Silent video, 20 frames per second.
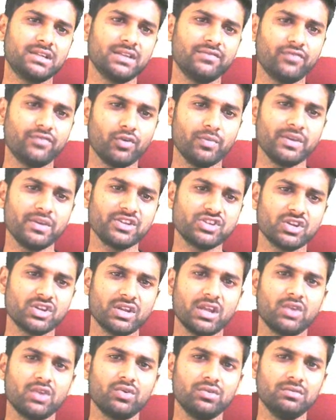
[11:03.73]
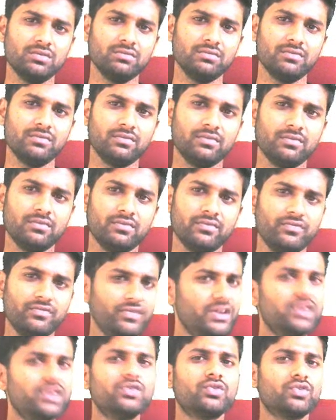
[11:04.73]
information alone,
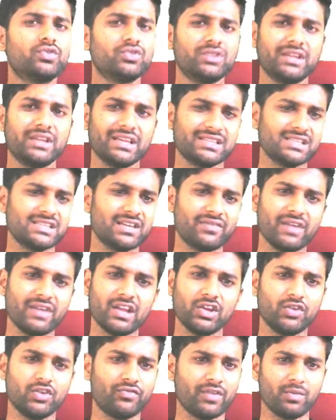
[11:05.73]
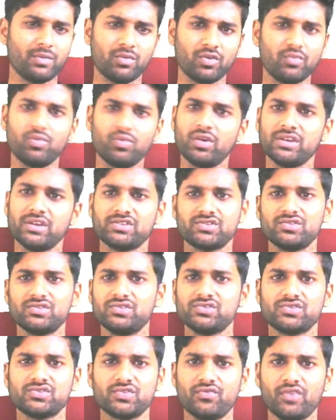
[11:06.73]
we don't know that exact value of number of boys. No,
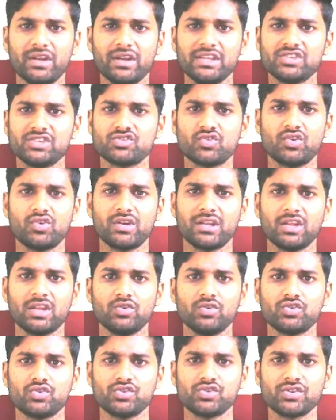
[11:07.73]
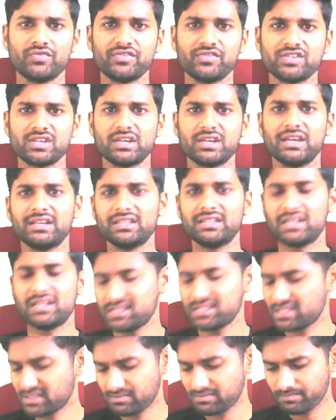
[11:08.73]
so one is not alone to sufficient get the
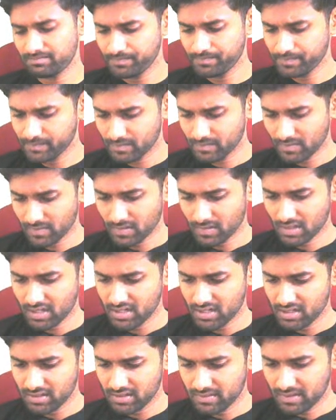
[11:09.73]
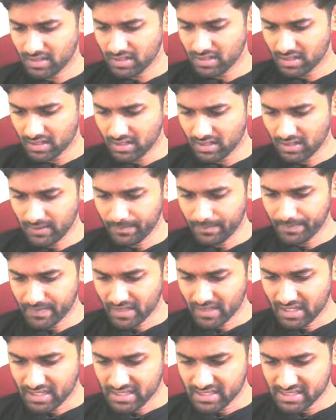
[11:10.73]
answer. Yeah.
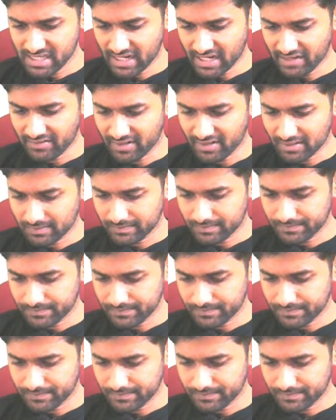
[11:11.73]
Second one.